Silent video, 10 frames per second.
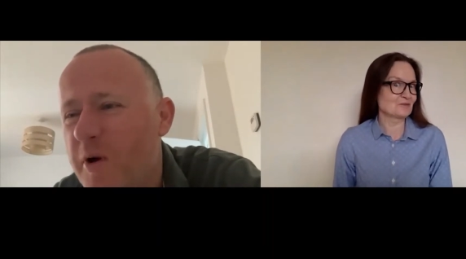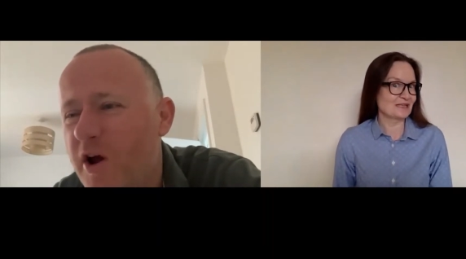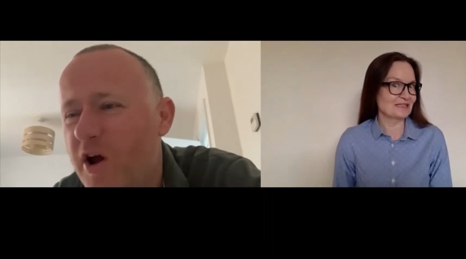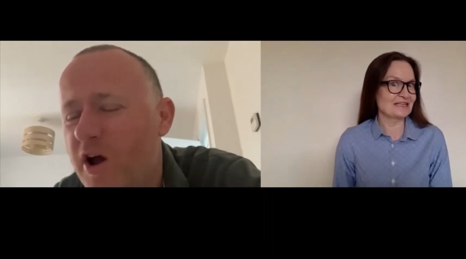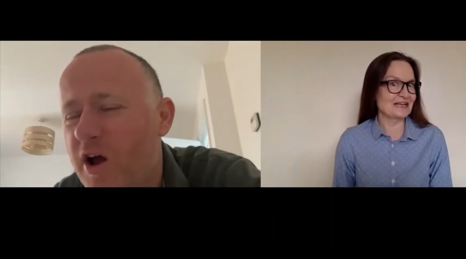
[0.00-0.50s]

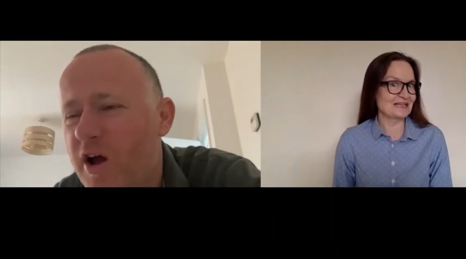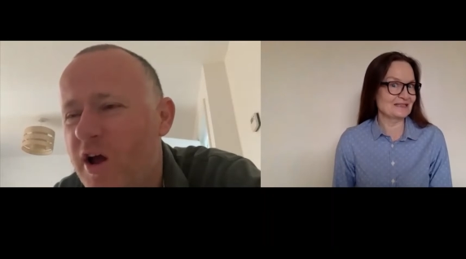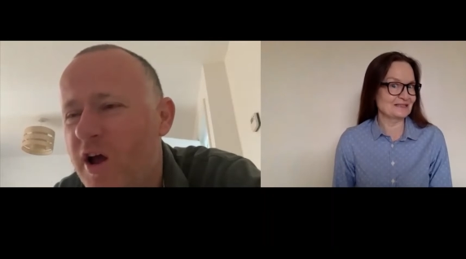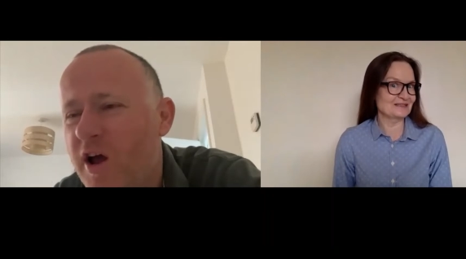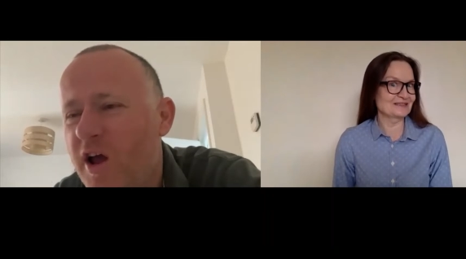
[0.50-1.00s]

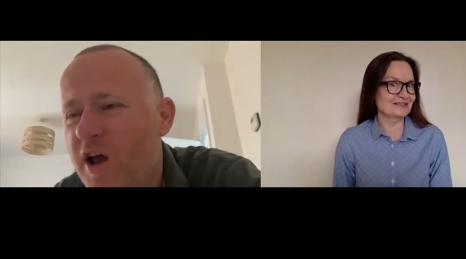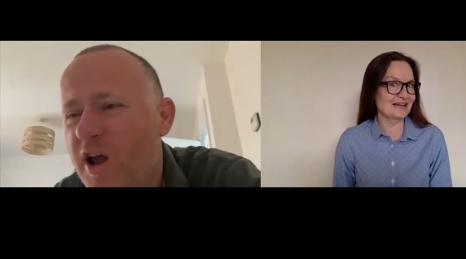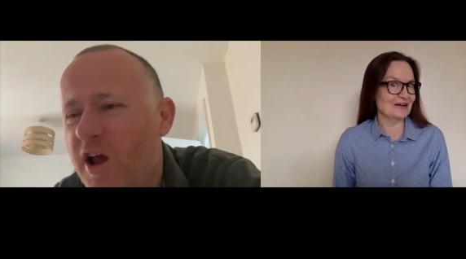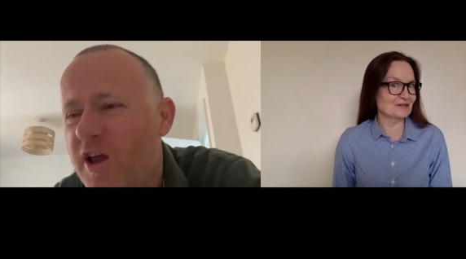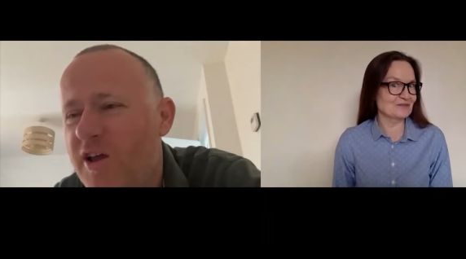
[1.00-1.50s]
Speaker 1: business?
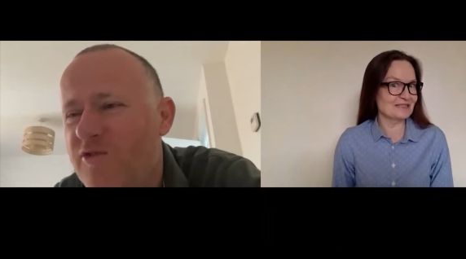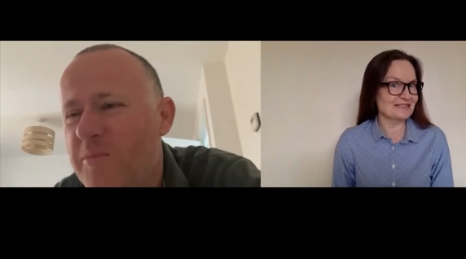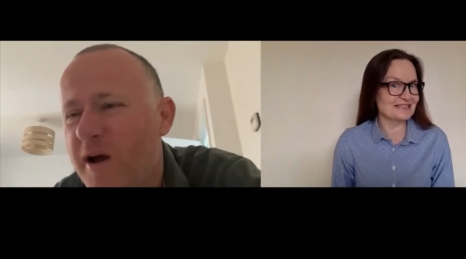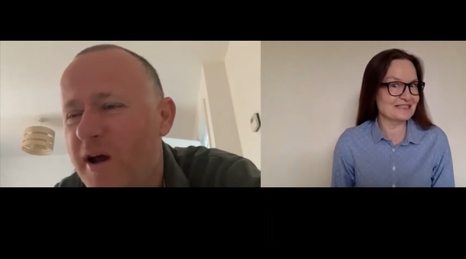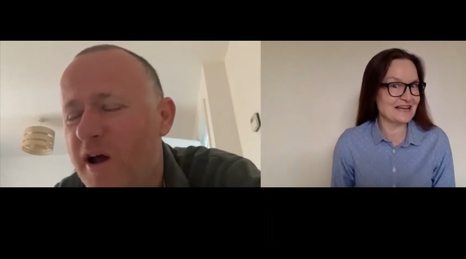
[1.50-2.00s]
How's business
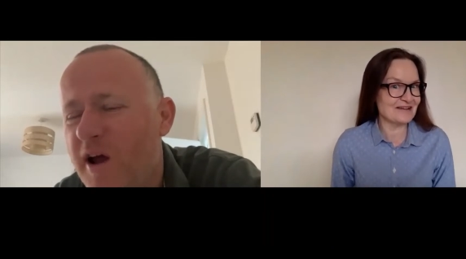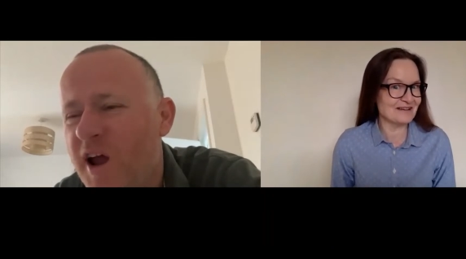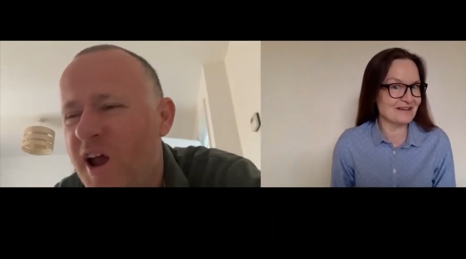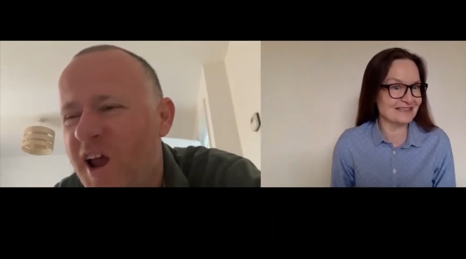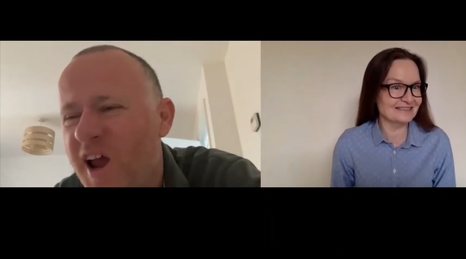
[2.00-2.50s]
spoke,
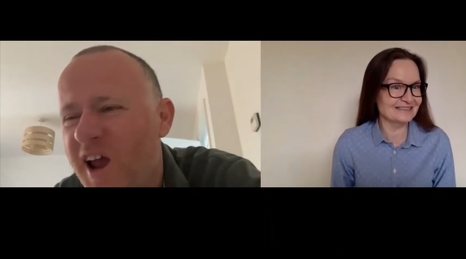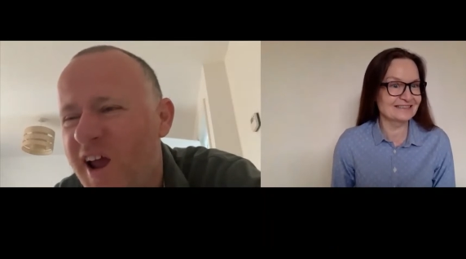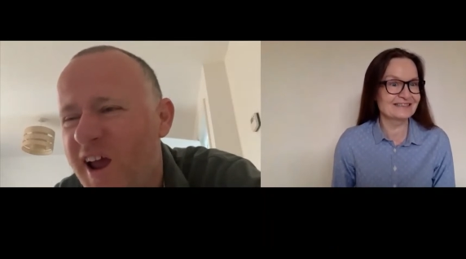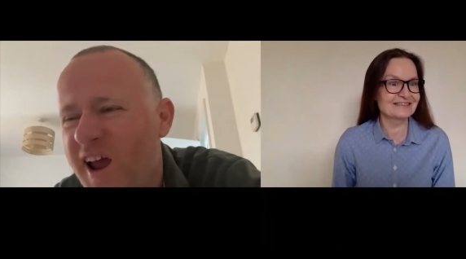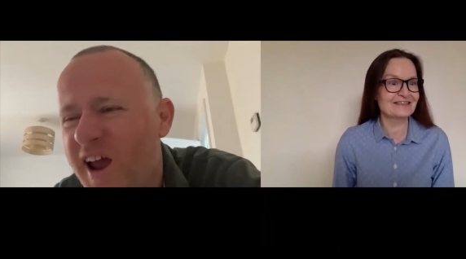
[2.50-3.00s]

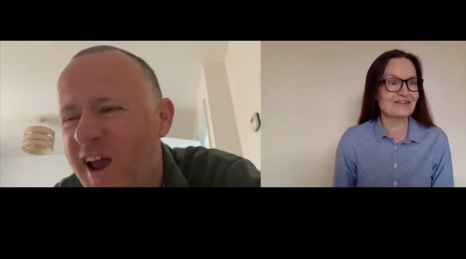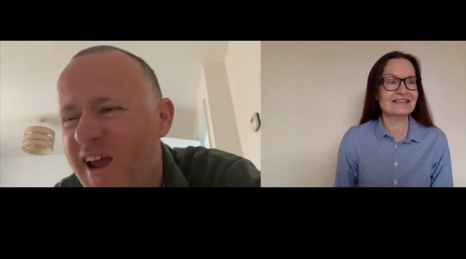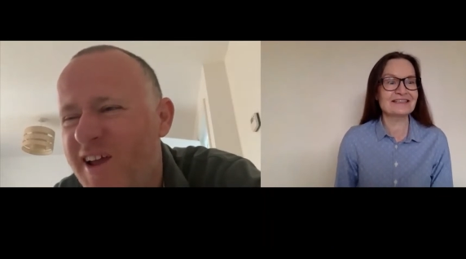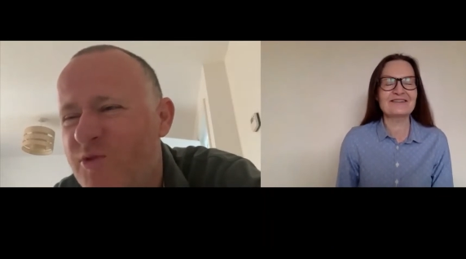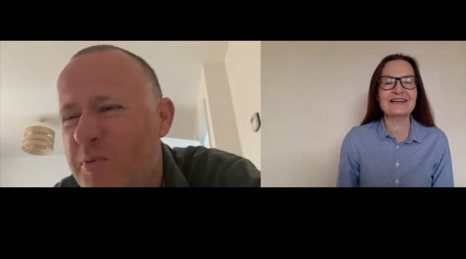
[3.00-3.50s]
going? Sorry,
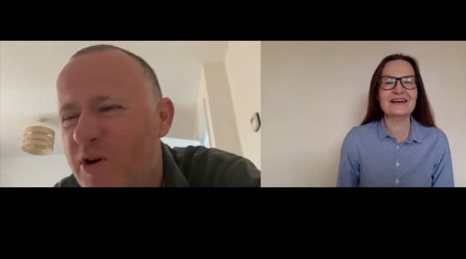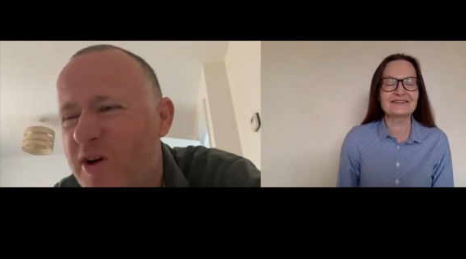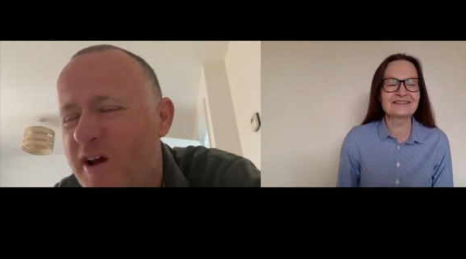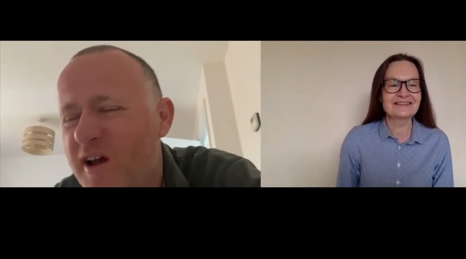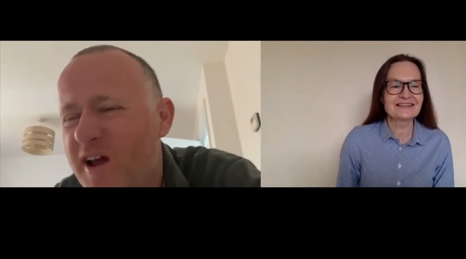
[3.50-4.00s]
you sorry. Spoke,
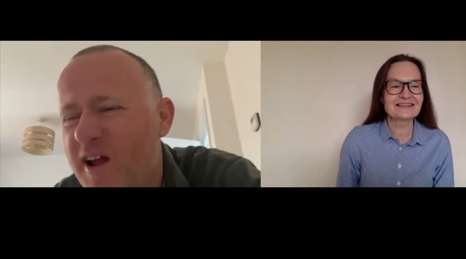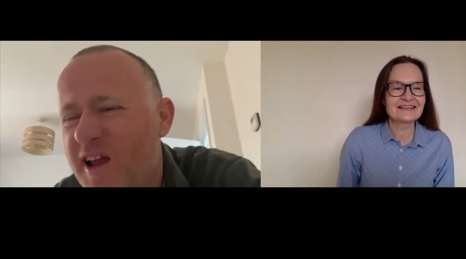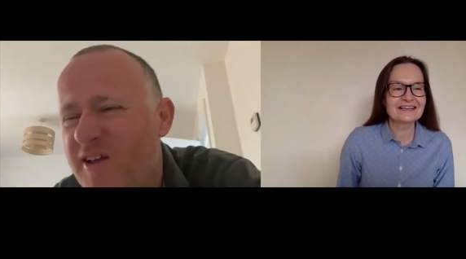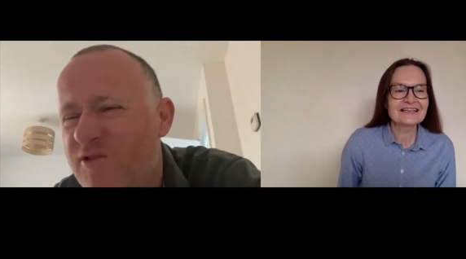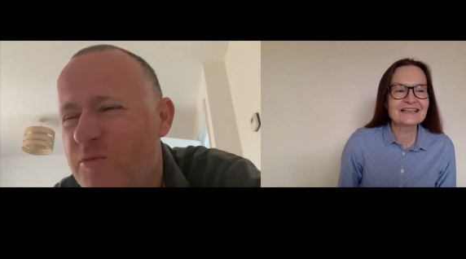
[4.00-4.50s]

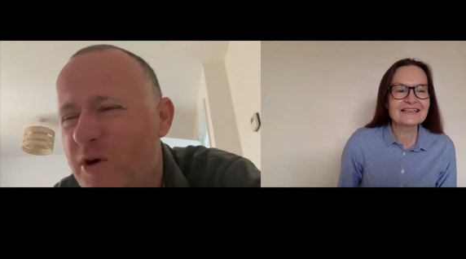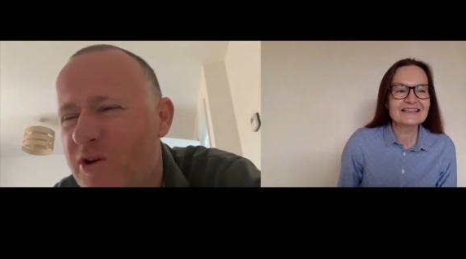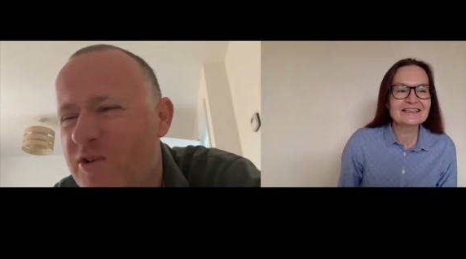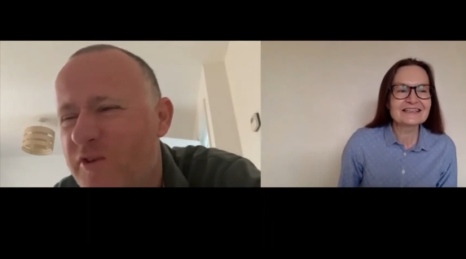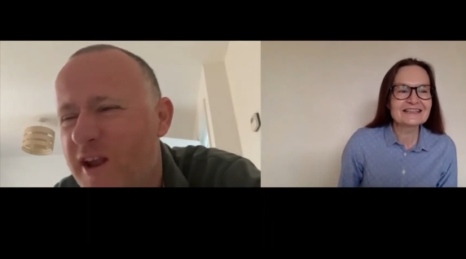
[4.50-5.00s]
Speaker 2: you've spoken
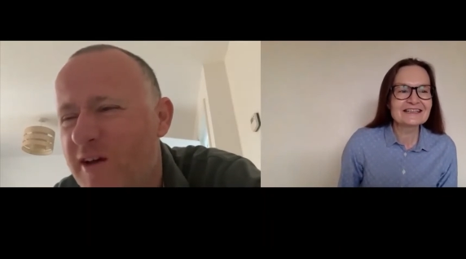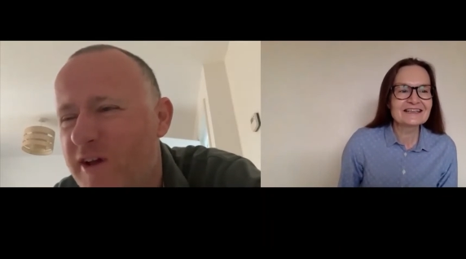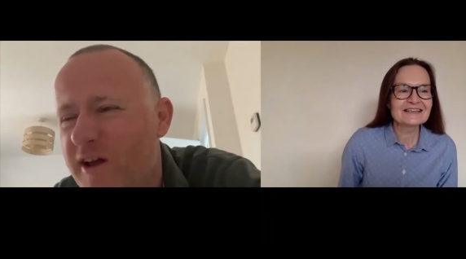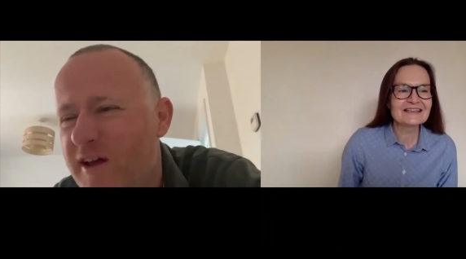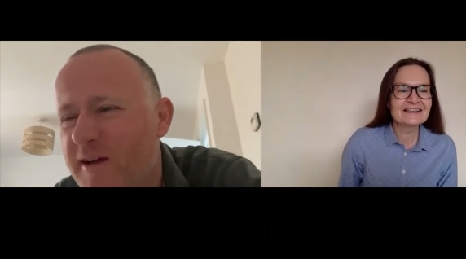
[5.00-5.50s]
to Phil, have
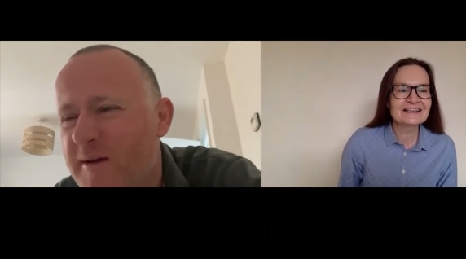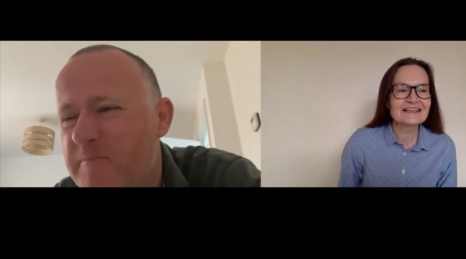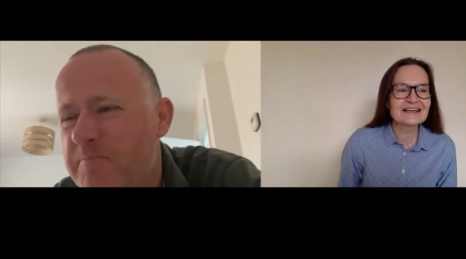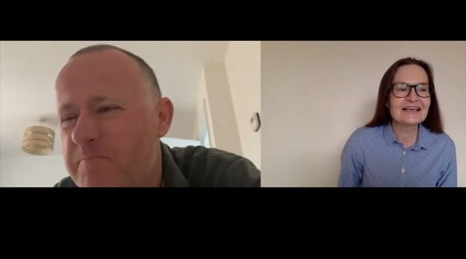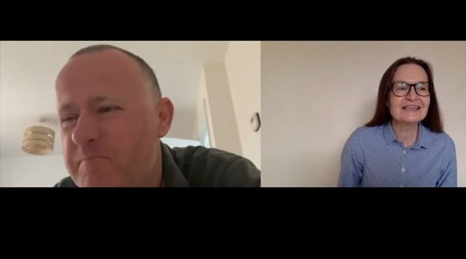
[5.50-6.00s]
you?
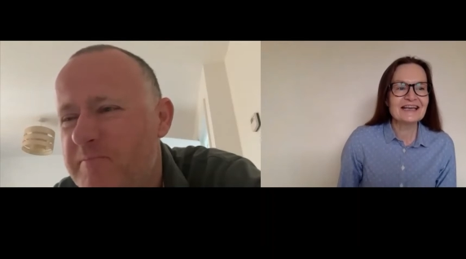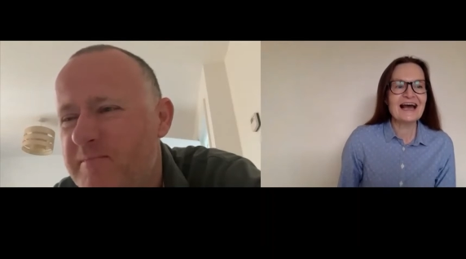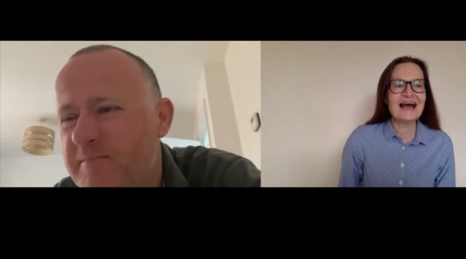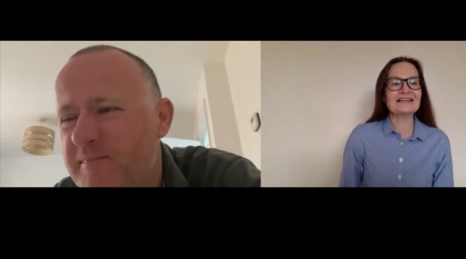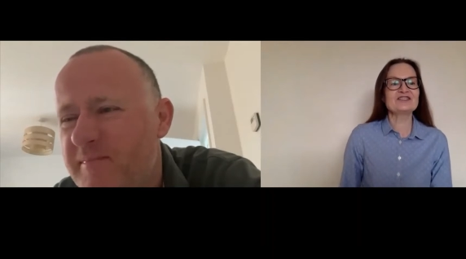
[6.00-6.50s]

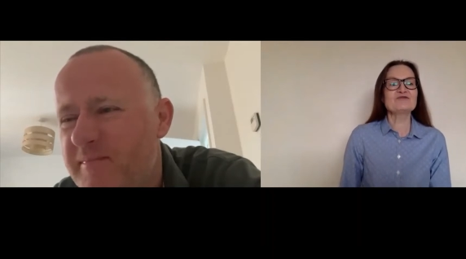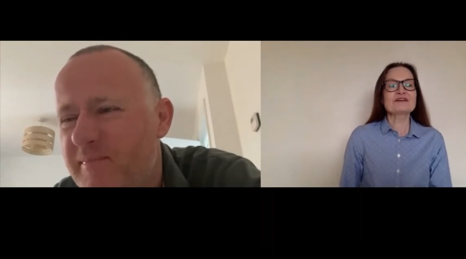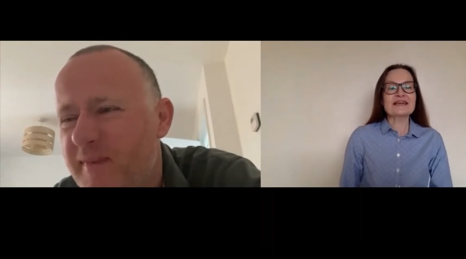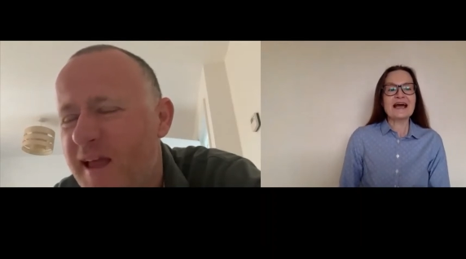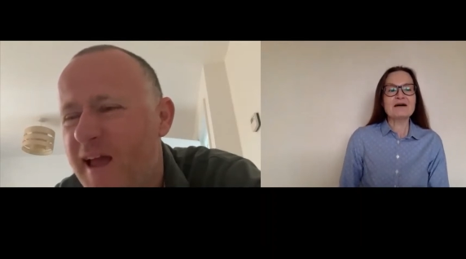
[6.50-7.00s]
Speaker 1: Yes,
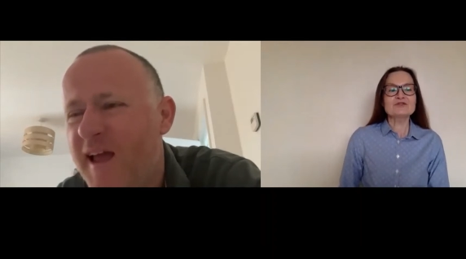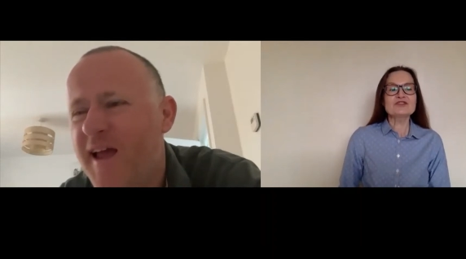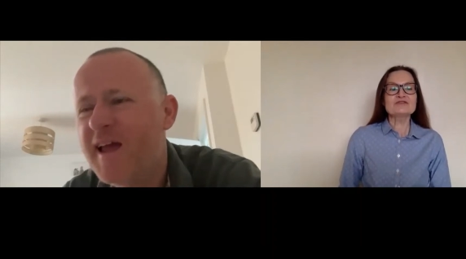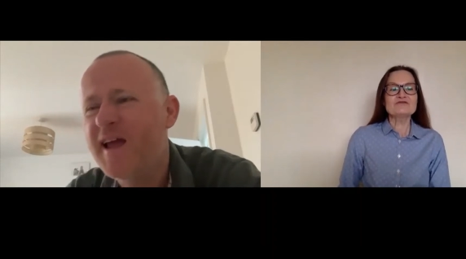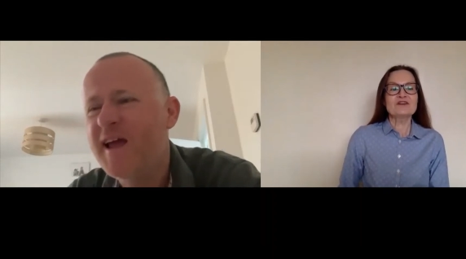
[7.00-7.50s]
your
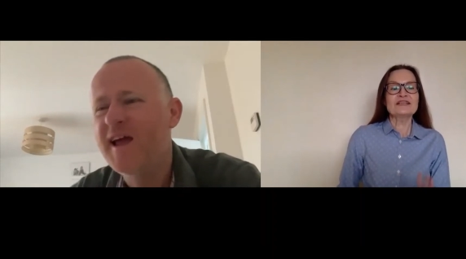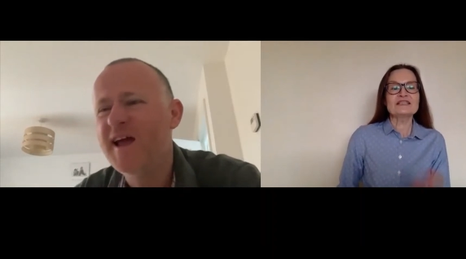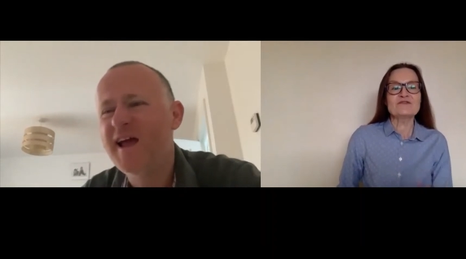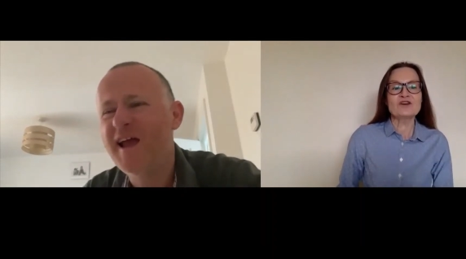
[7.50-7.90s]
accountant Phil is